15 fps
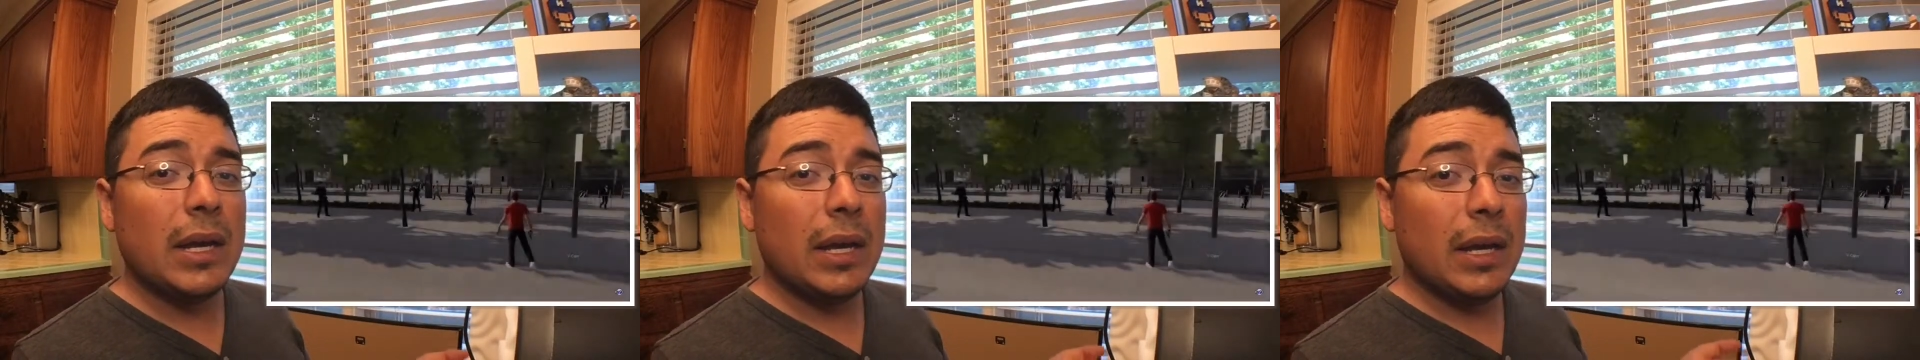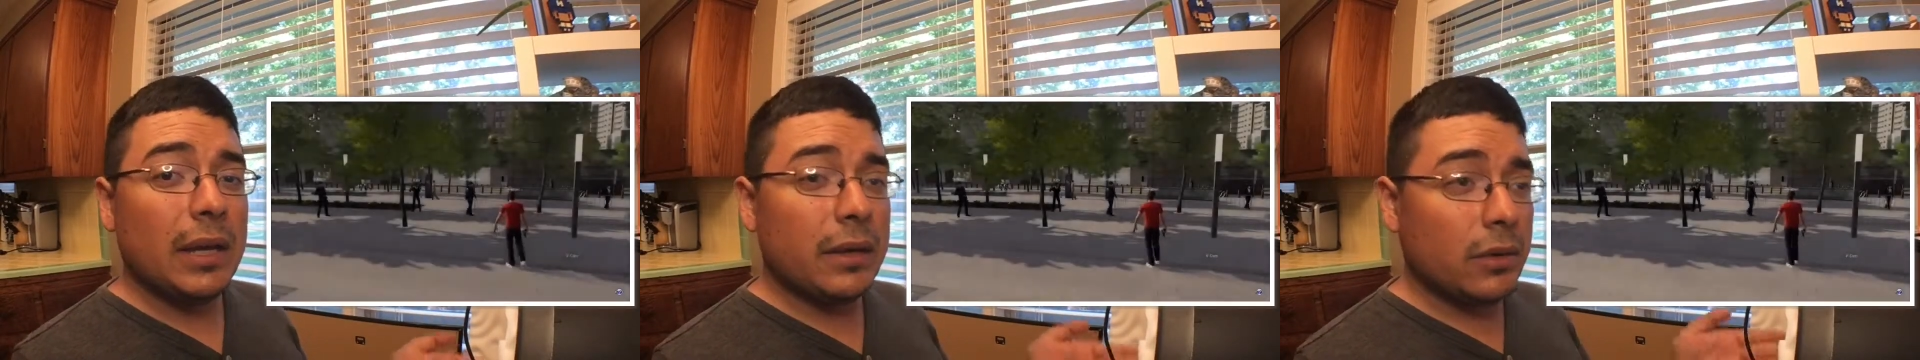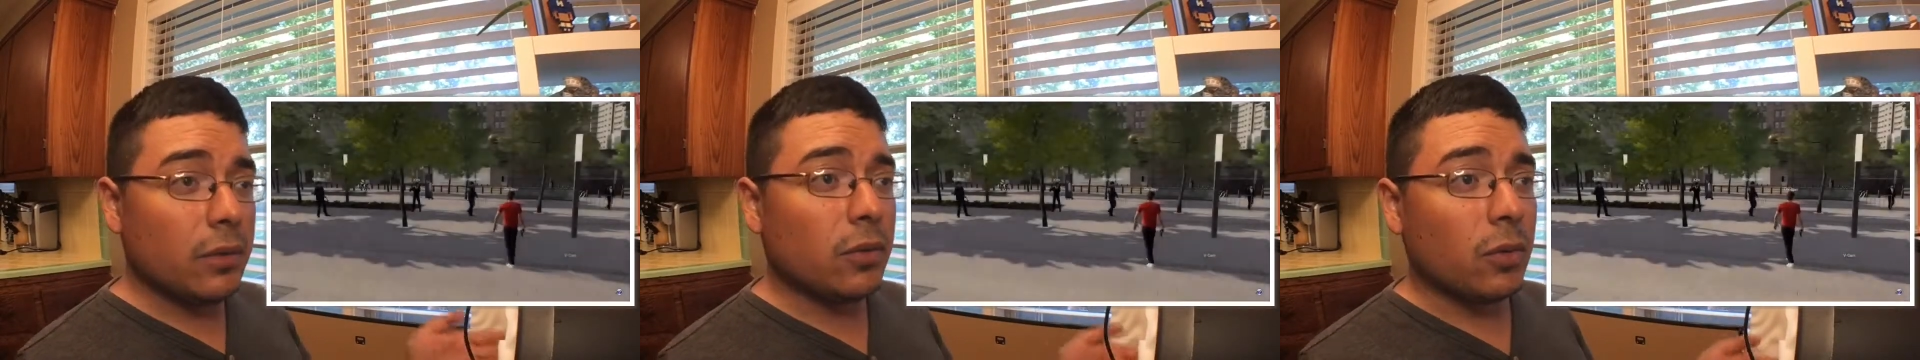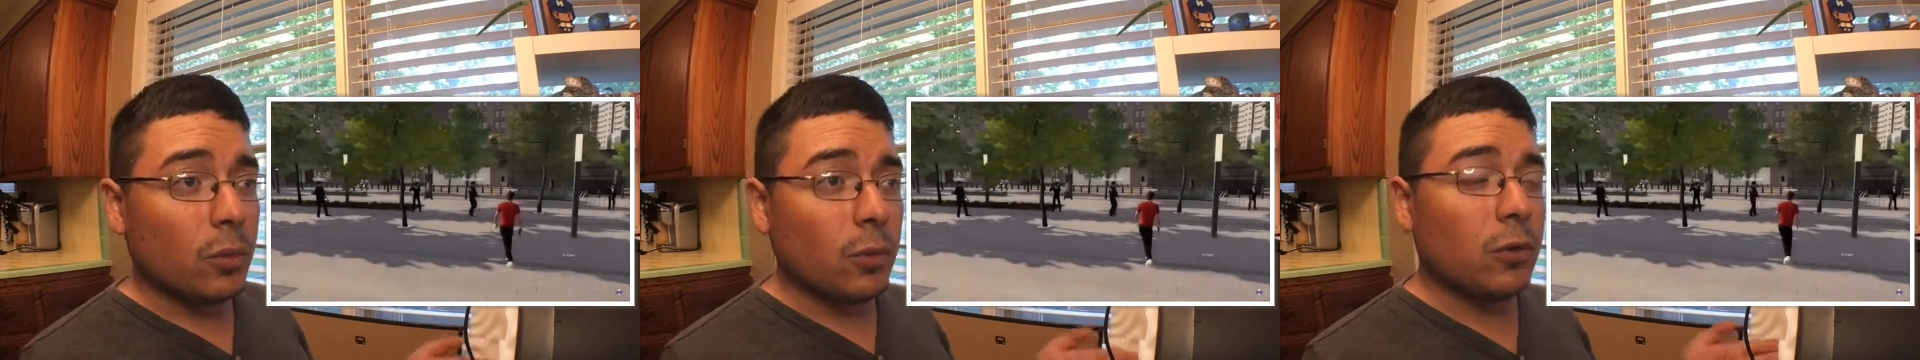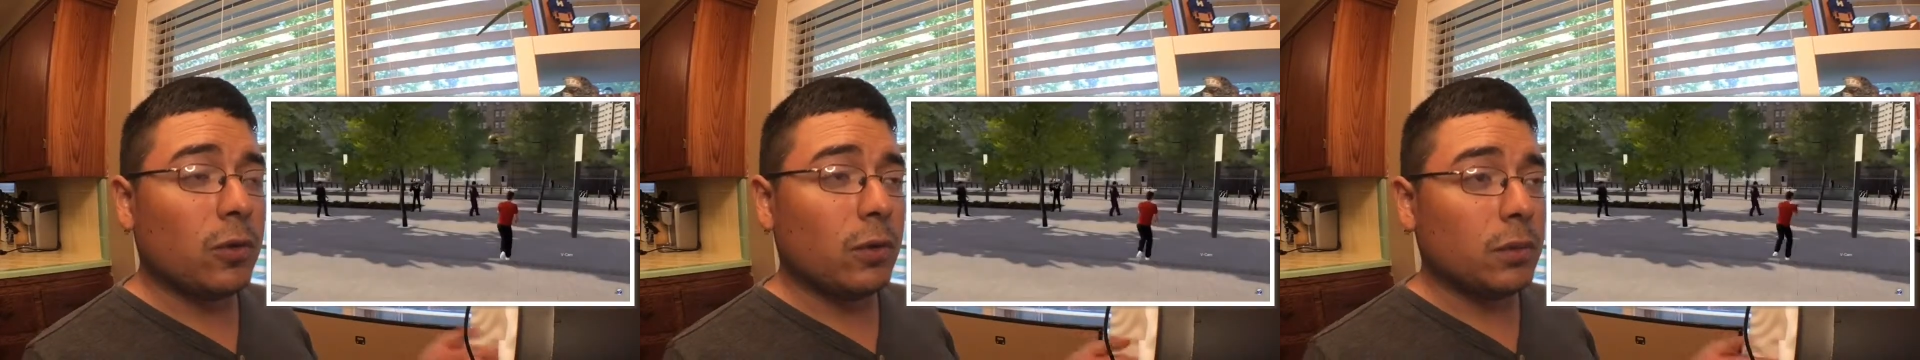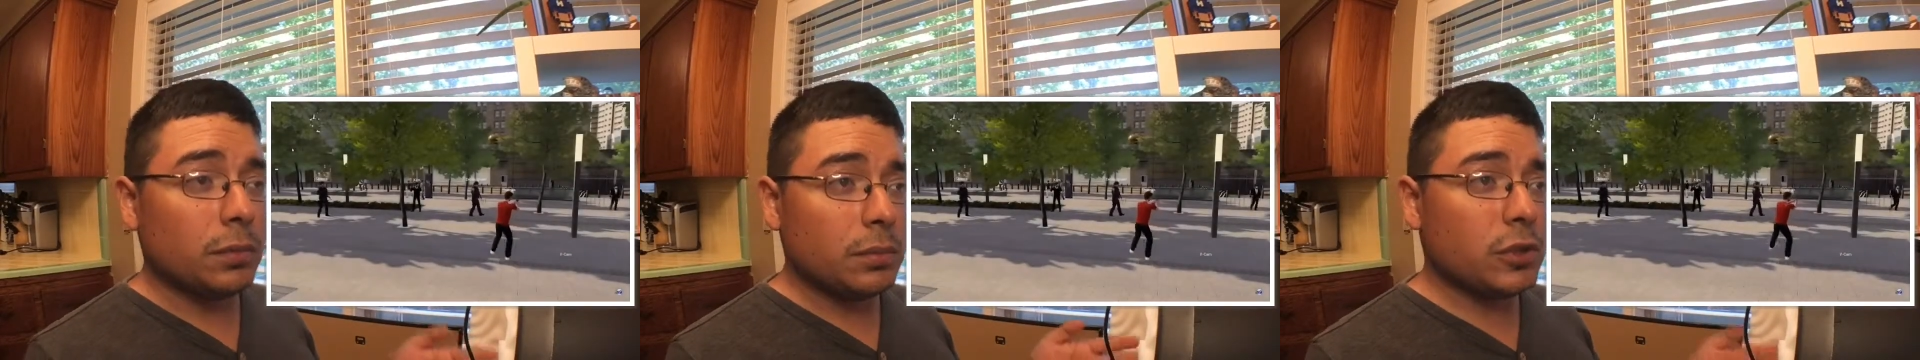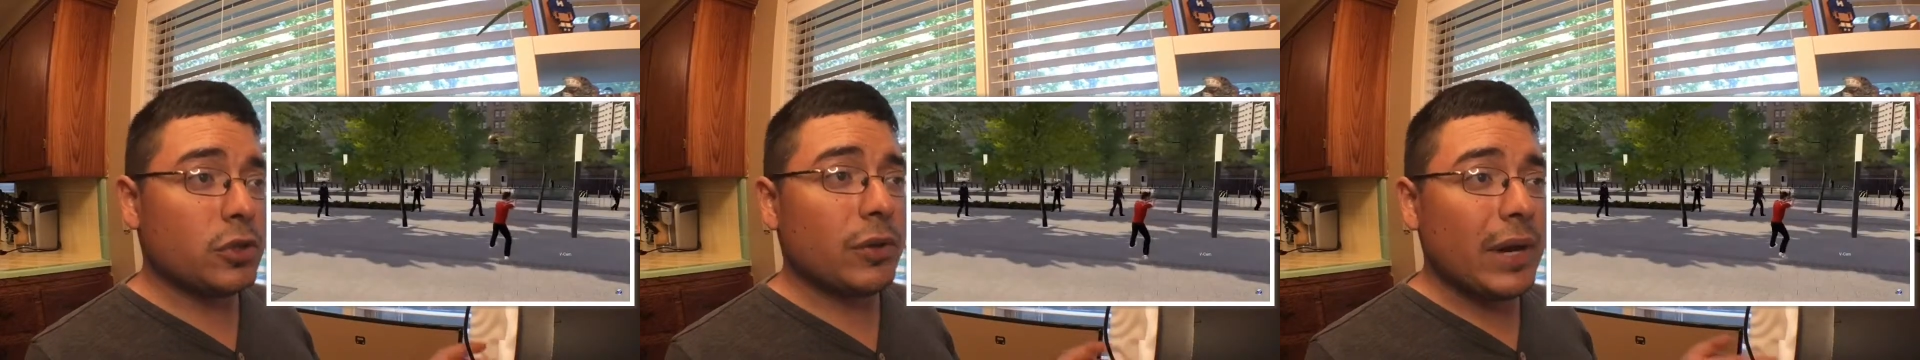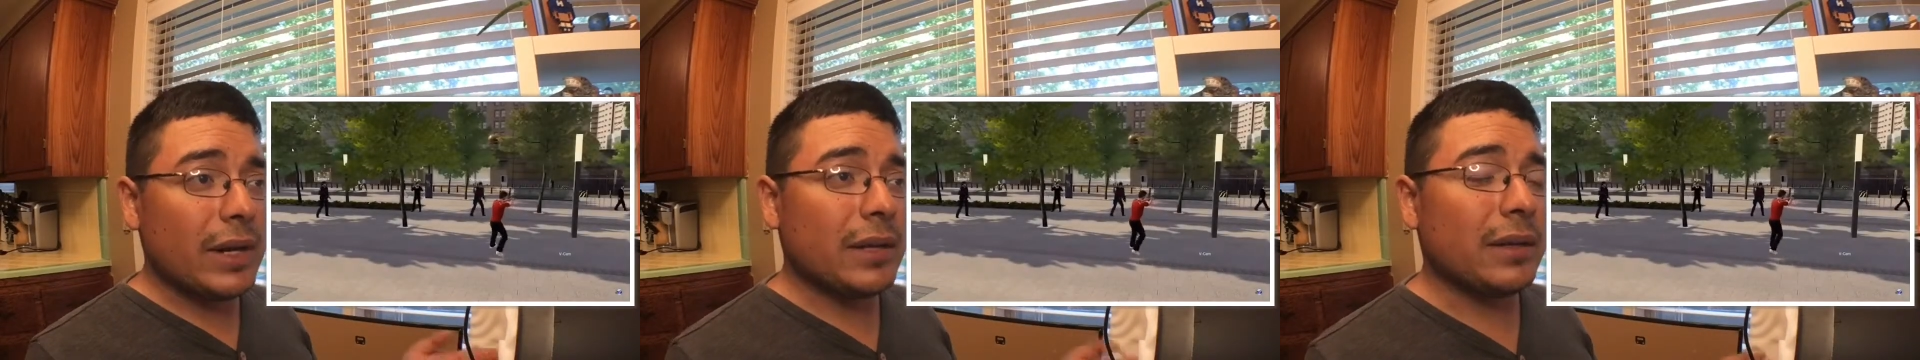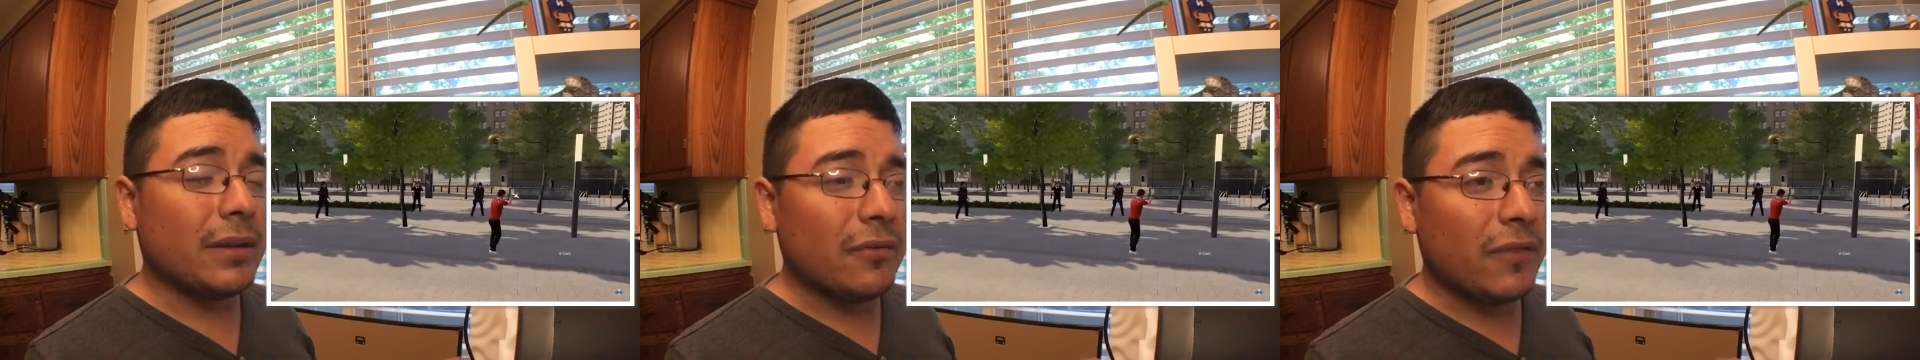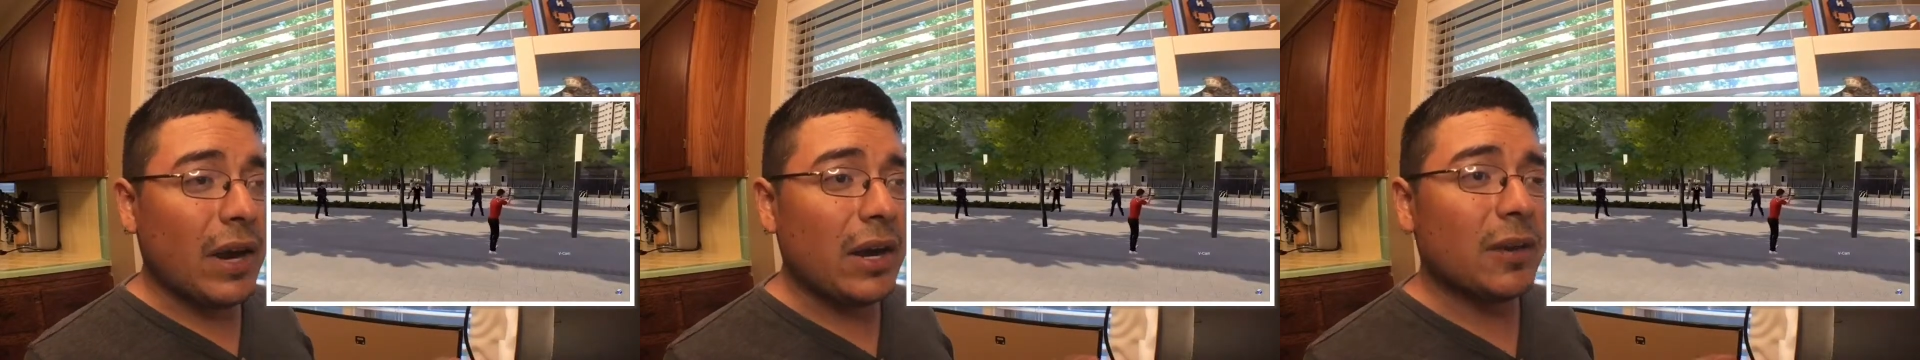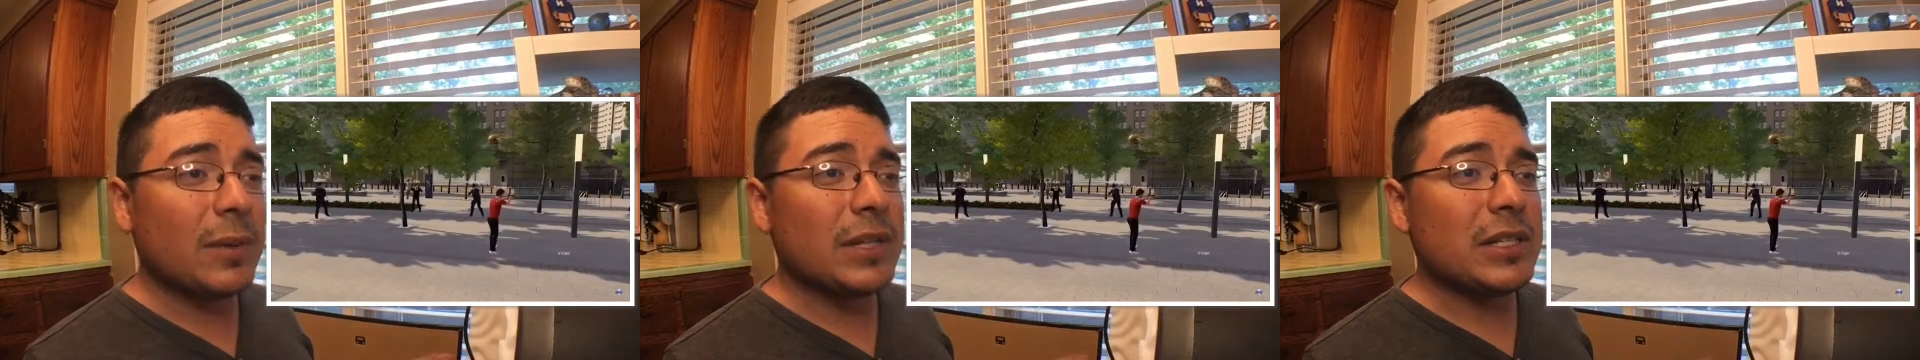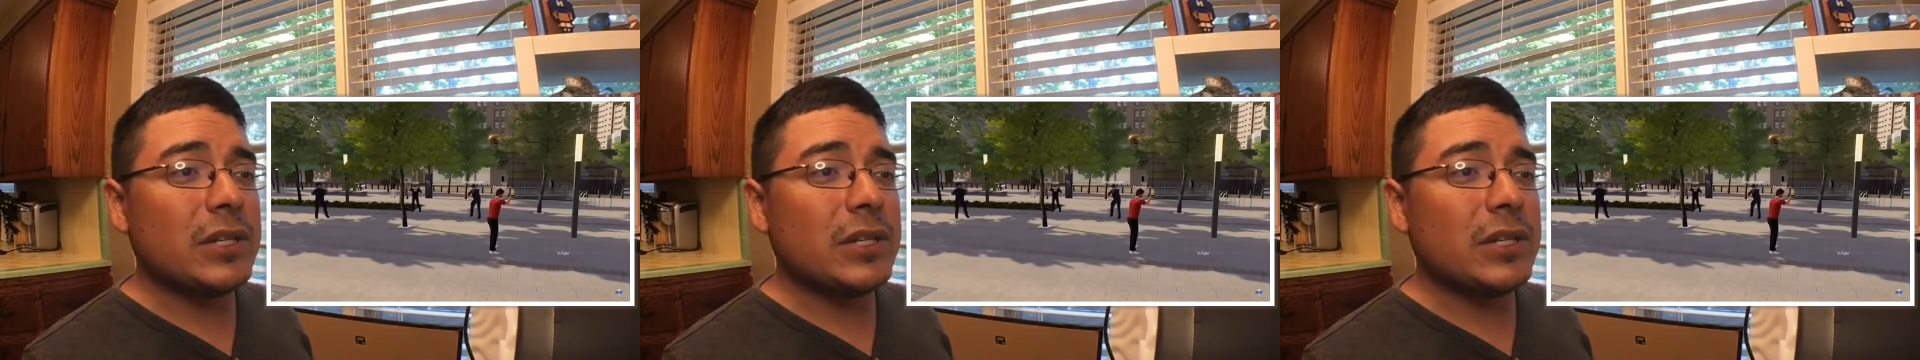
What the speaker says: in normal training environments.